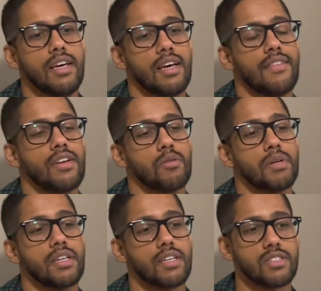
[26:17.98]
and then you're
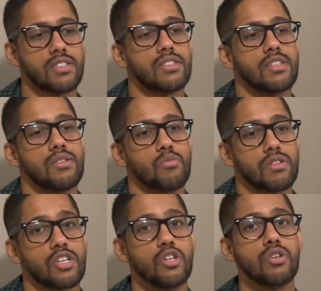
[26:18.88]
being consistent
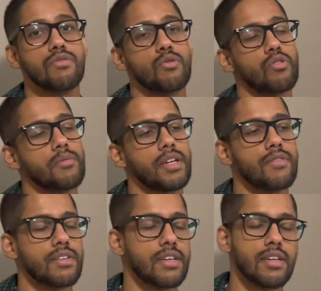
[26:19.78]
with good form and
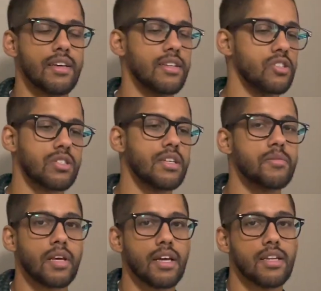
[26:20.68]
everything, and it just keeps
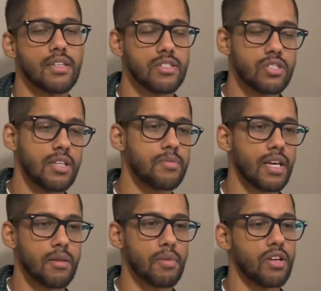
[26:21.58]

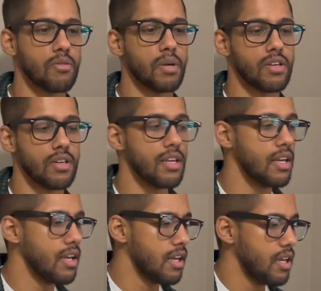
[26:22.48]
getting better and better.
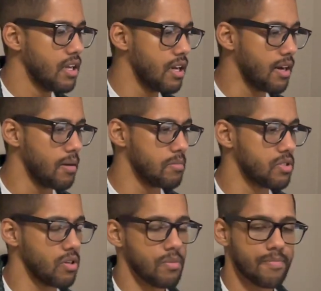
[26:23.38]

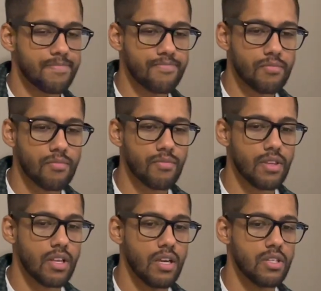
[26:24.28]
So
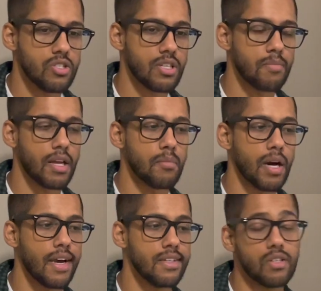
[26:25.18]
just keep that in
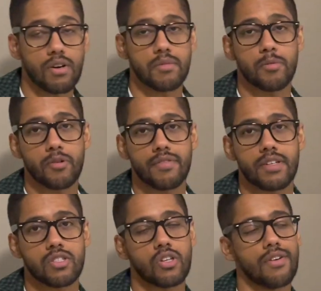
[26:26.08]
mind. You don't have to be perfect
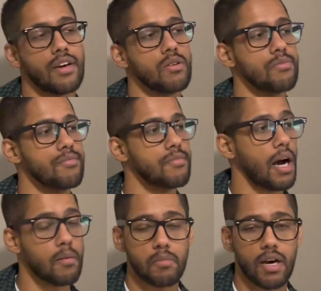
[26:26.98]
to start out.
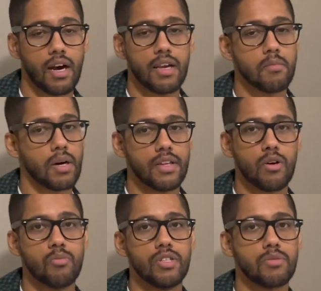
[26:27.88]
I am by no
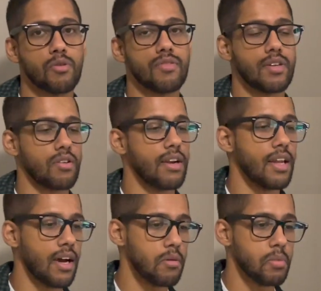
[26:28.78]
means perfect right
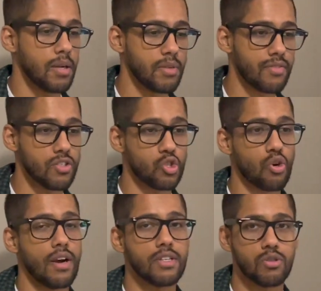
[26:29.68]
now, but I'm definitely
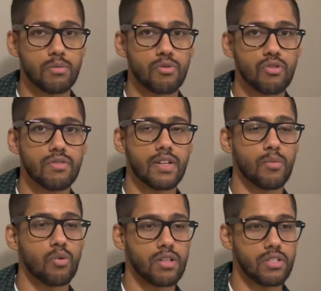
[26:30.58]
trying to improve, and I'm
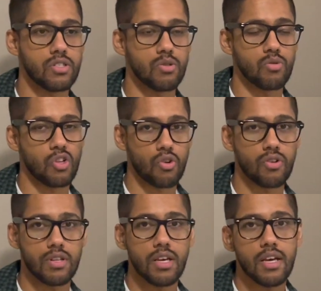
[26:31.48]
willing to learn